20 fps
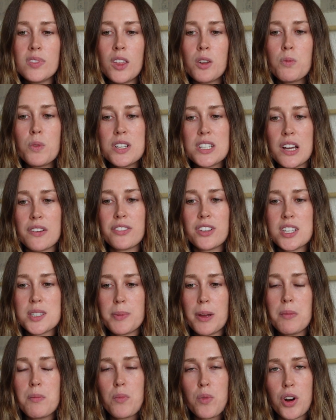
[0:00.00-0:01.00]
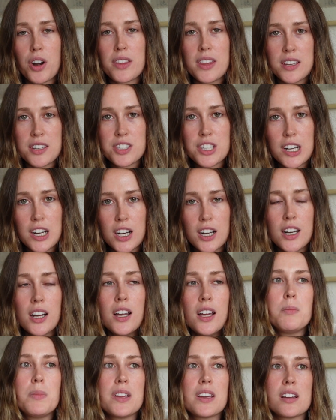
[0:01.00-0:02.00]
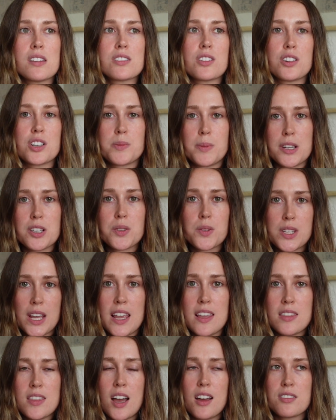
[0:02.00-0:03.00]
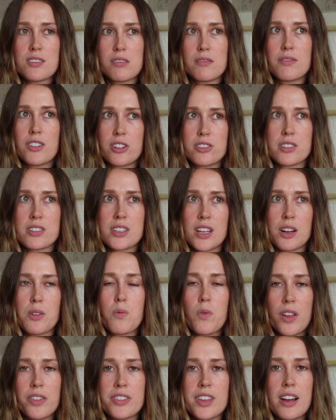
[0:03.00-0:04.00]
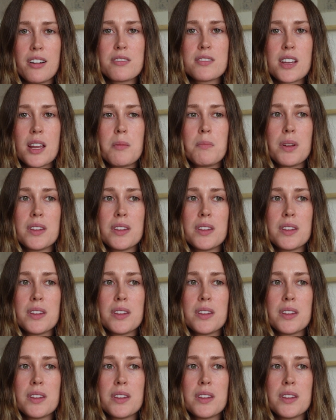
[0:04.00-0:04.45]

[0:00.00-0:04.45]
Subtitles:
we definitely spent more this year because our space was 8,000 versus like 1,000,